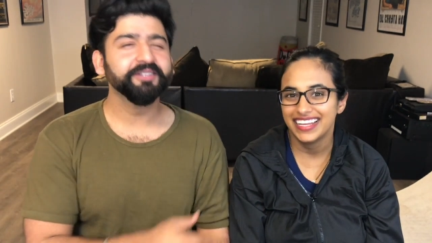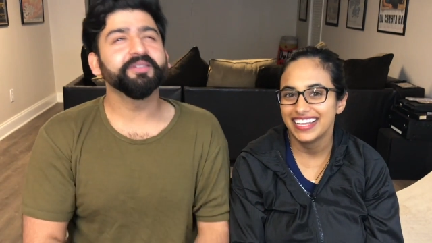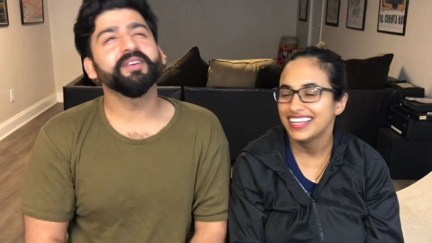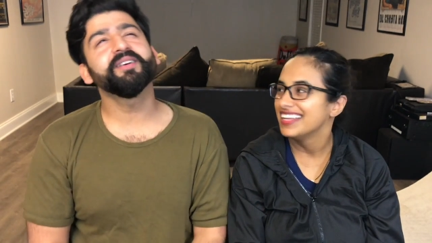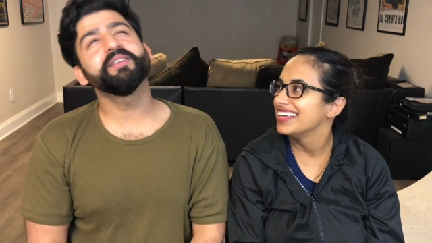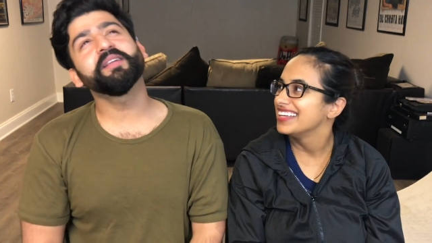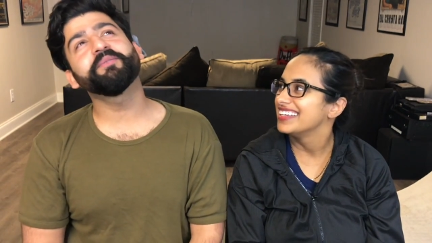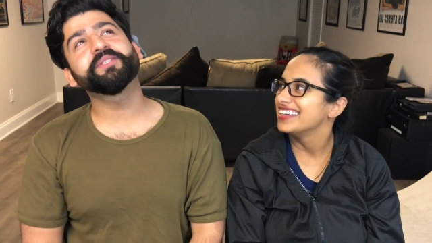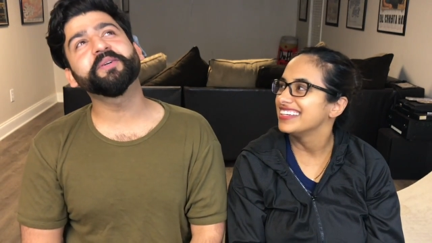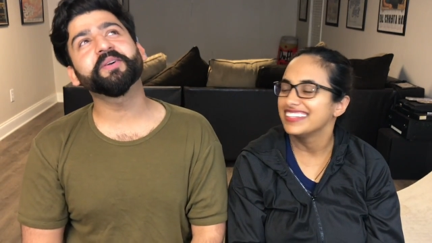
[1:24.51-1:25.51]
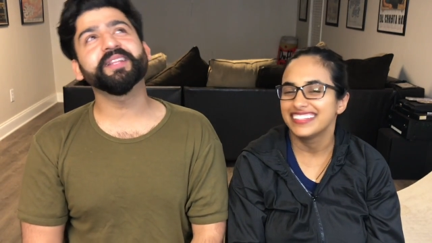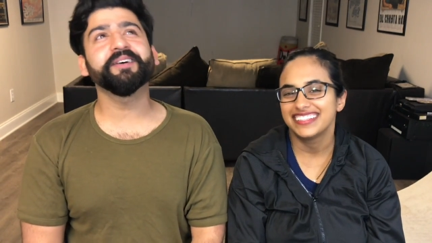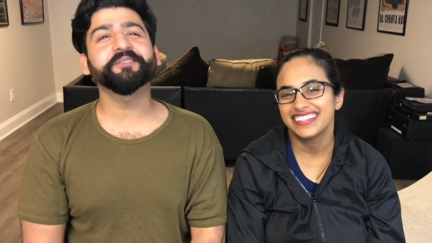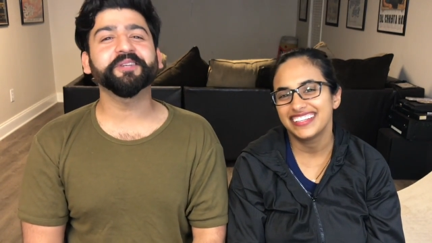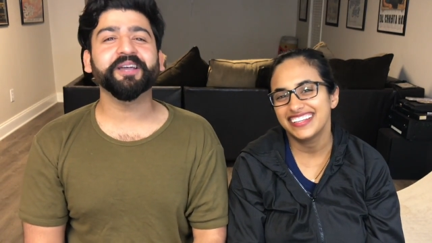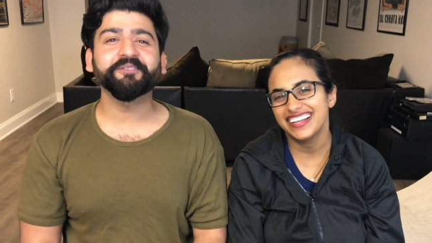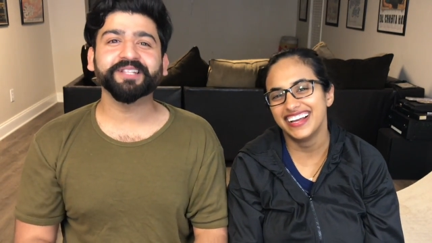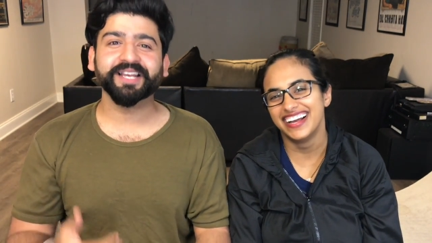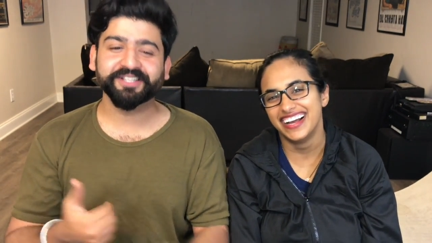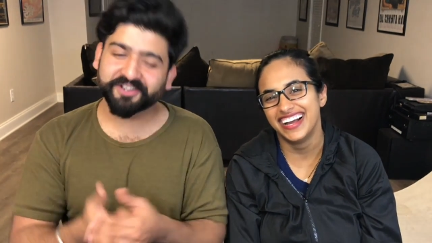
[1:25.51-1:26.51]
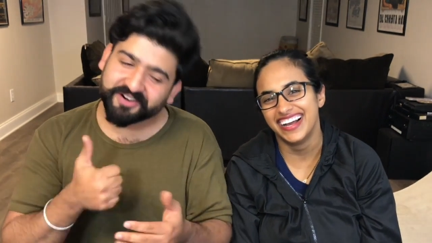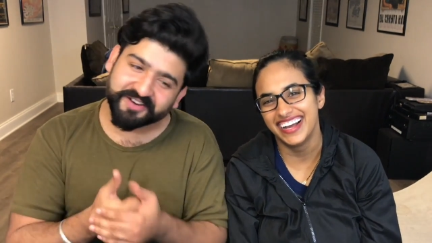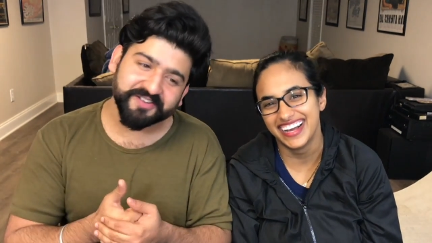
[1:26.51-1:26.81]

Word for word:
Speaker 1: She was like, oh, that was so good. That was like." I was like, no,